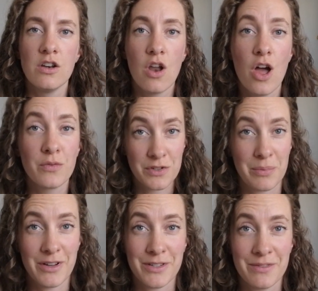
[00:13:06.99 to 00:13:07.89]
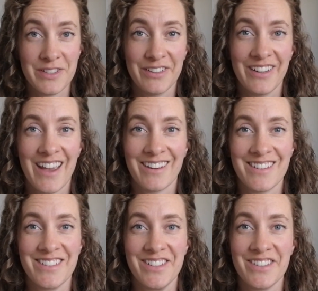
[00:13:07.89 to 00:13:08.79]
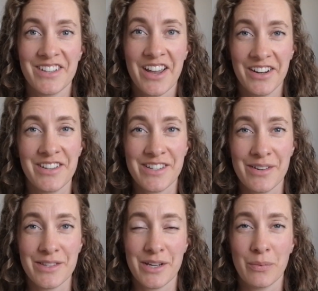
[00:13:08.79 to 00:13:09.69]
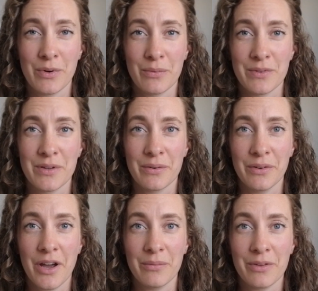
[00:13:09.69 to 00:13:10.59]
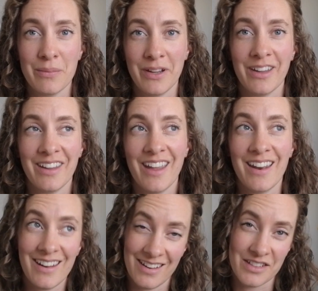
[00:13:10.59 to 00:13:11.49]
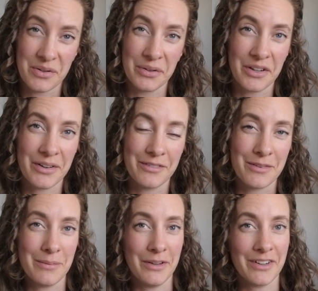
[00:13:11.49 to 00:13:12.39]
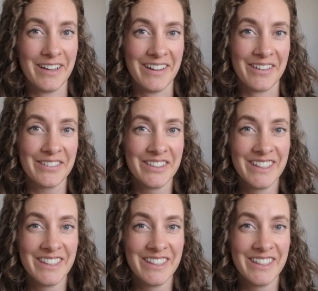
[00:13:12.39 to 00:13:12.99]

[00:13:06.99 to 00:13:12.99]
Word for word: Non-responsive celiac disease kind of sounds like what was going on with me and is going on with me right now.